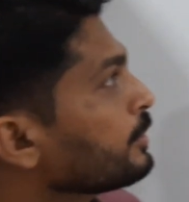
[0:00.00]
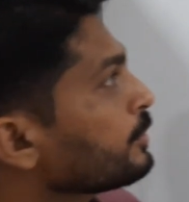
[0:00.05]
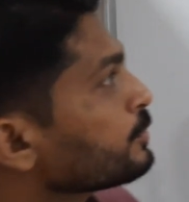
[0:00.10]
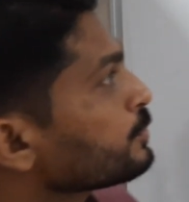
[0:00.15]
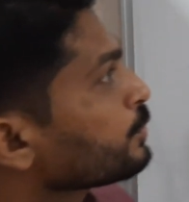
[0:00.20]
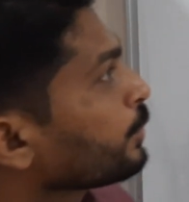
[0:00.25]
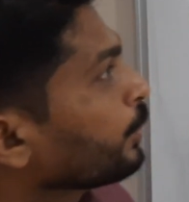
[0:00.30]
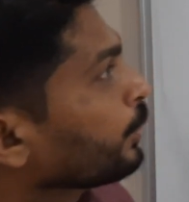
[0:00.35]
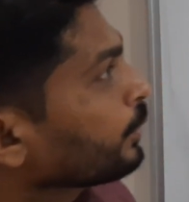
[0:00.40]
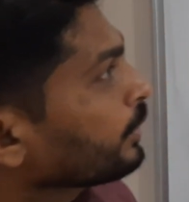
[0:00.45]

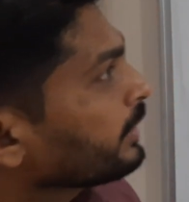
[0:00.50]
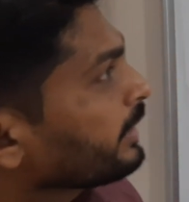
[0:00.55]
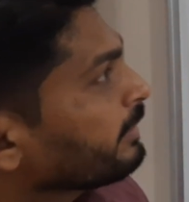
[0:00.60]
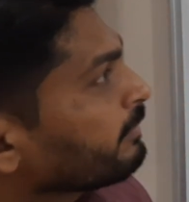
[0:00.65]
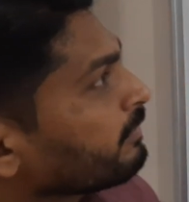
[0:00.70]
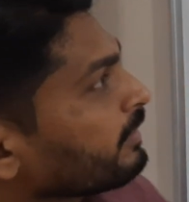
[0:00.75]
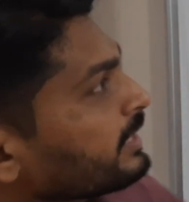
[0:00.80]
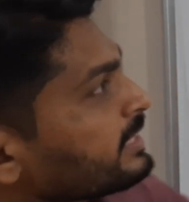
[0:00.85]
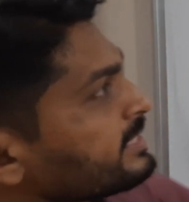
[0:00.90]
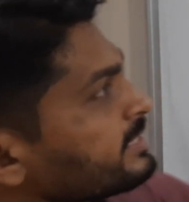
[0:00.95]
So only
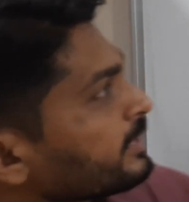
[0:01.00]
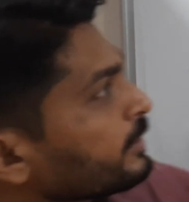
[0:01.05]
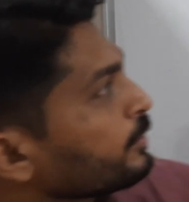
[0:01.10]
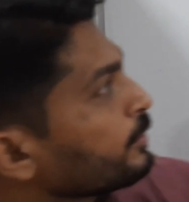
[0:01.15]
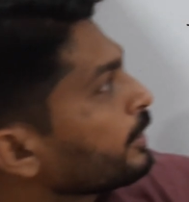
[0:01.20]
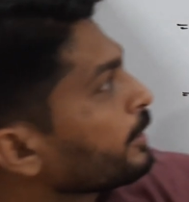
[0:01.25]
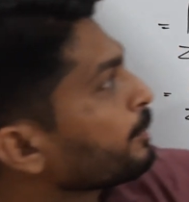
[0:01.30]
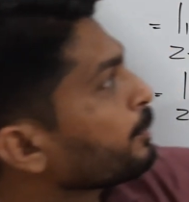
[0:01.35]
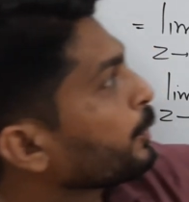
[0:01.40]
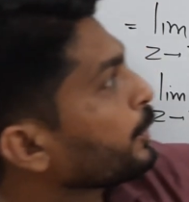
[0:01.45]
one
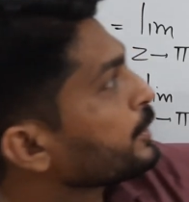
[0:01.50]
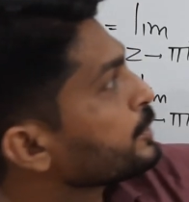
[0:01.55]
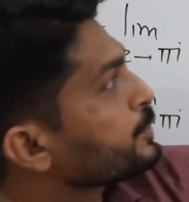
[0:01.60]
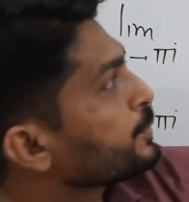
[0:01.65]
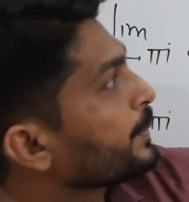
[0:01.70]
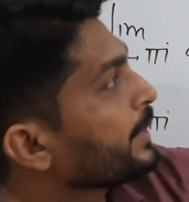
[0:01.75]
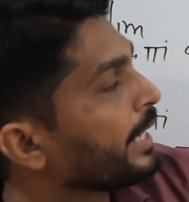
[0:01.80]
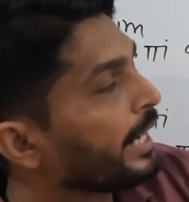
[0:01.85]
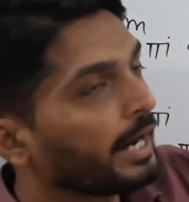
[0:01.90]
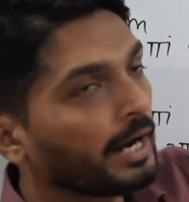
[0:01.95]
singular
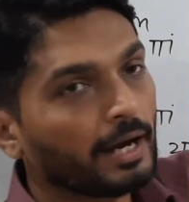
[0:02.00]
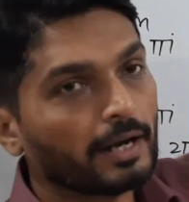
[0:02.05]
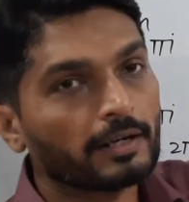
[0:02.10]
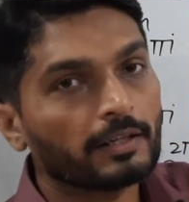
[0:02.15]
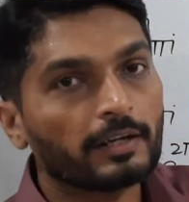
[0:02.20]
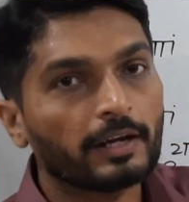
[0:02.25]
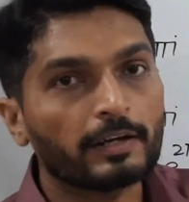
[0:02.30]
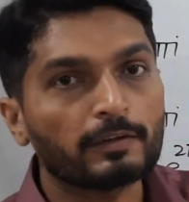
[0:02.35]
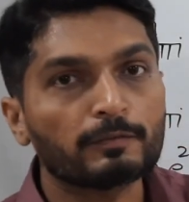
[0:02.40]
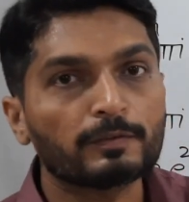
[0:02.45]
points we
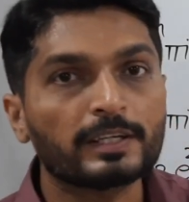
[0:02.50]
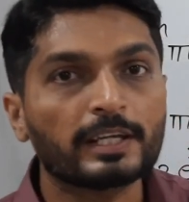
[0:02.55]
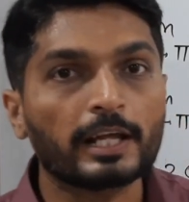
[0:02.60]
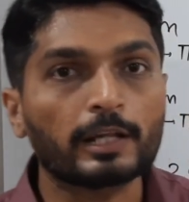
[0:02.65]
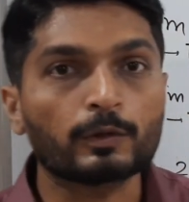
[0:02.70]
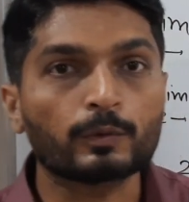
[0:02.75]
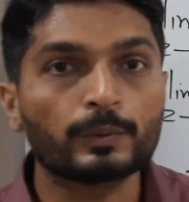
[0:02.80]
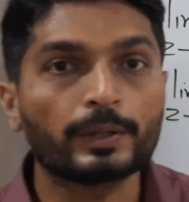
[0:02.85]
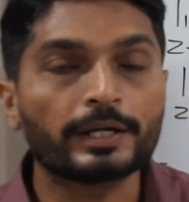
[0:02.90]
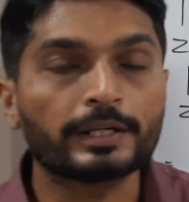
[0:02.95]
had and we
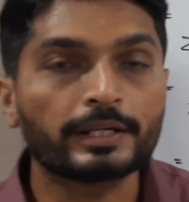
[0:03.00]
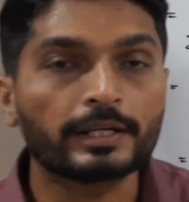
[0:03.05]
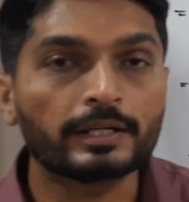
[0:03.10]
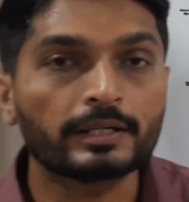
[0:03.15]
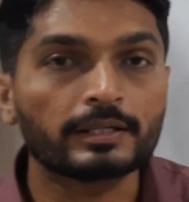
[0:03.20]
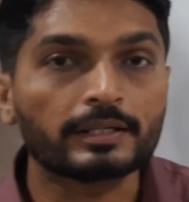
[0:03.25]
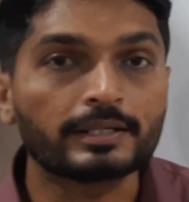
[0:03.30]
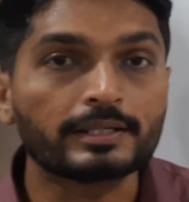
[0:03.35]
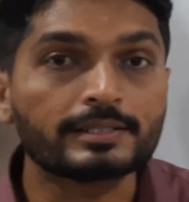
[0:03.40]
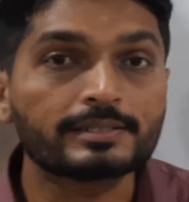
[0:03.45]

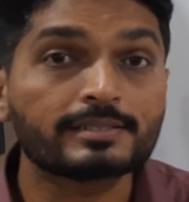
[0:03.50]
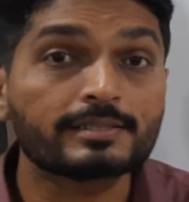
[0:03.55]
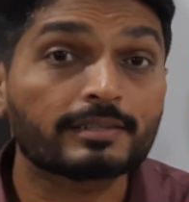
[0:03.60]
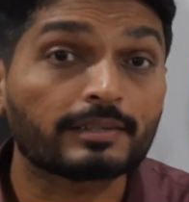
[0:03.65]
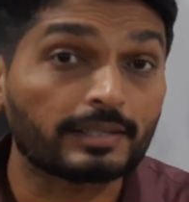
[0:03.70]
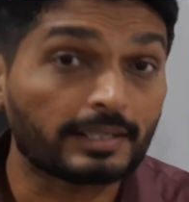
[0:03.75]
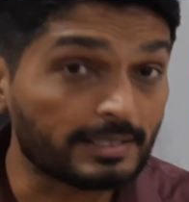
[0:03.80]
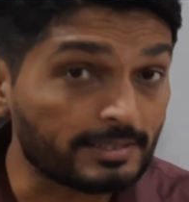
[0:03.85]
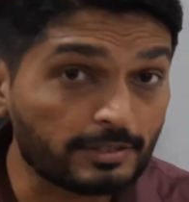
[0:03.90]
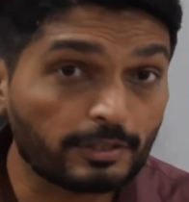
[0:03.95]
calculated its
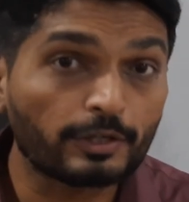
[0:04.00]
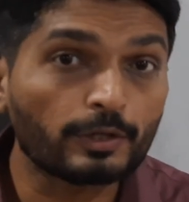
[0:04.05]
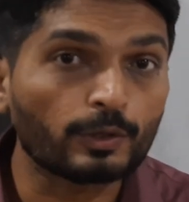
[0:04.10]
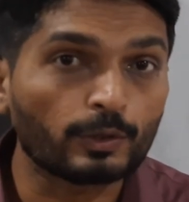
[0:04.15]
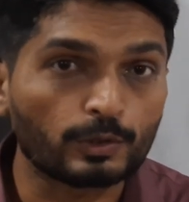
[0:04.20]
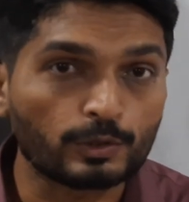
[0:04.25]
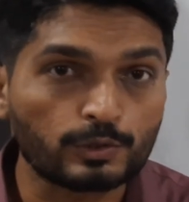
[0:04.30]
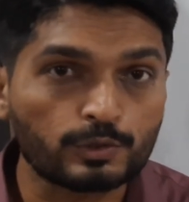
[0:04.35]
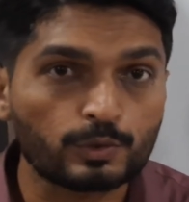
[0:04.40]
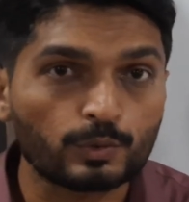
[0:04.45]

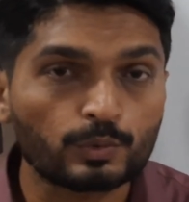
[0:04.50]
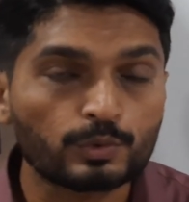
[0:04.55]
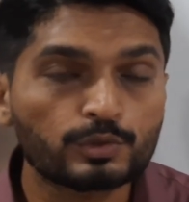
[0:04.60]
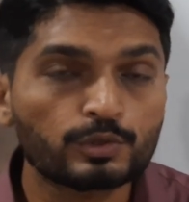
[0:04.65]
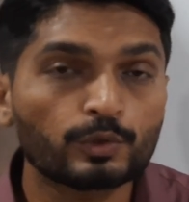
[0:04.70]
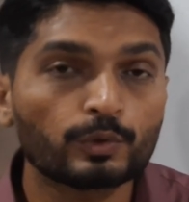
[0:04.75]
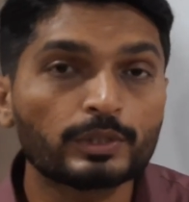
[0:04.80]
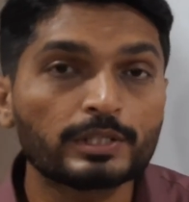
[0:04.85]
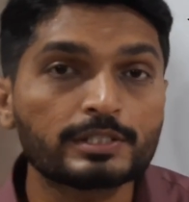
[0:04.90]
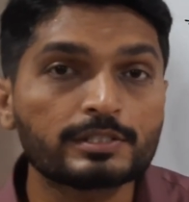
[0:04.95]
residue also.
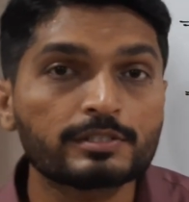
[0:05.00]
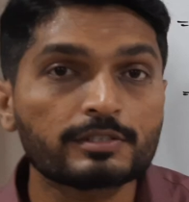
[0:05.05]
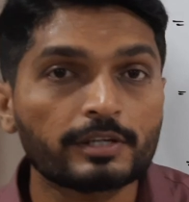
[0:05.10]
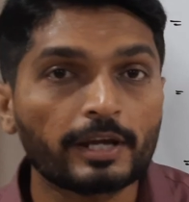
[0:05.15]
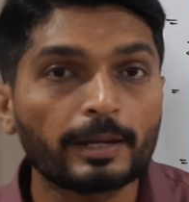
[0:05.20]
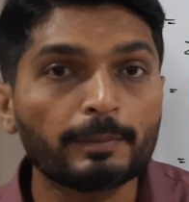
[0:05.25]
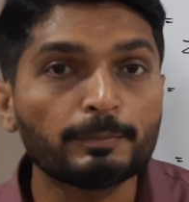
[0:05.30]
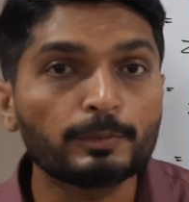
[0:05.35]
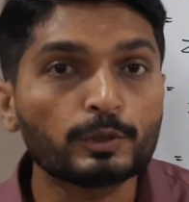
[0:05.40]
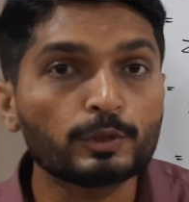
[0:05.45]
So it's
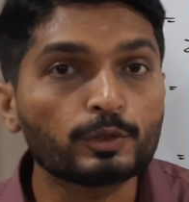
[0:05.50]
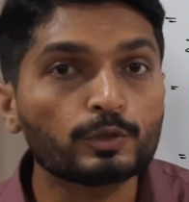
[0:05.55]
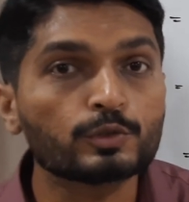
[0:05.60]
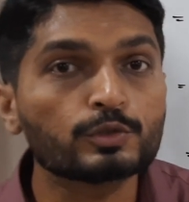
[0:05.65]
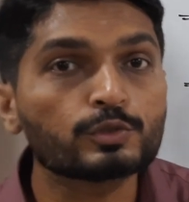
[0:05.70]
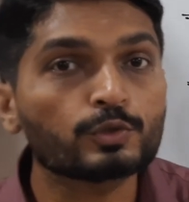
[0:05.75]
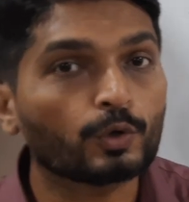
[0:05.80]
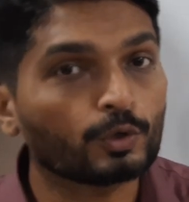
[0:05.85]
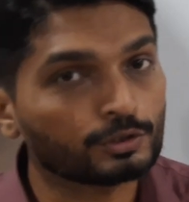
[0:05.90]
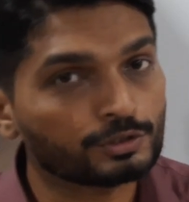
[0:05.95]
time to
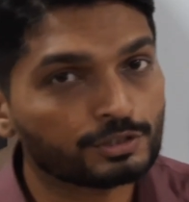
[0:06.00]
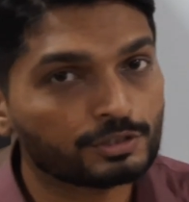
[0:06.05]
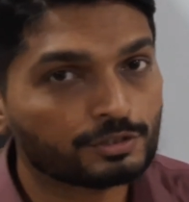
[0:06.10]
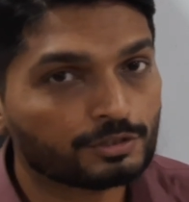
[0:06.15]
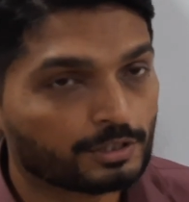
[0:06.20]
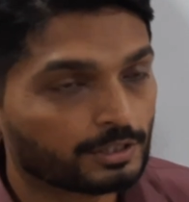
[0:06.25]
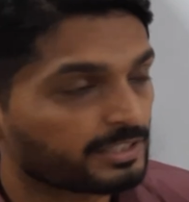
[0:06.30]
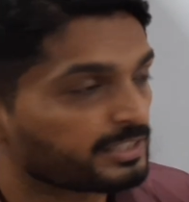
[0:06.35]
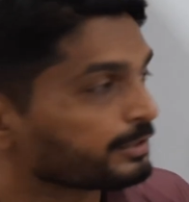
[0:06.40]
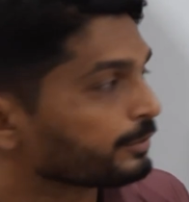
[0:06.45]
use Cauchy's
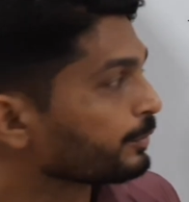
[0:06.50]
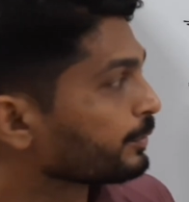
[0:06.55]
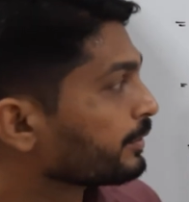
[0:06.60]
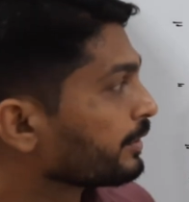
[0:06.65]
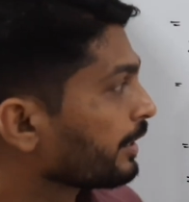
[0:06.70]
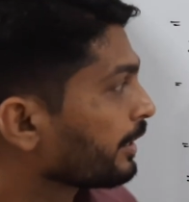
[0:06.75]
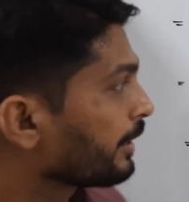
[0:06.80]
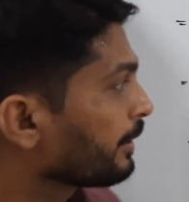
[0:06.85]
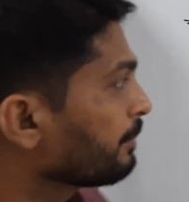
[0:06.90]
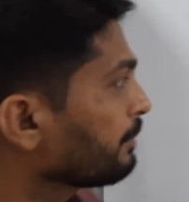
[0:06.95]
residue
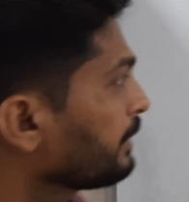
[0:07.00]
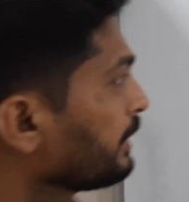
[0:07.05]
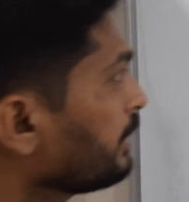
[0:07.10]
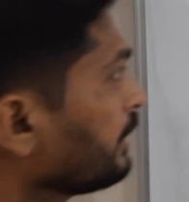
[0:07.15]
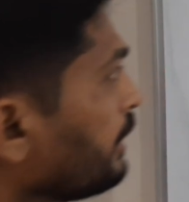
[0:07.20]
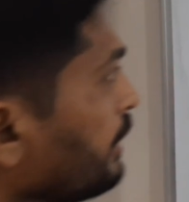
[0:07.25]
theorem.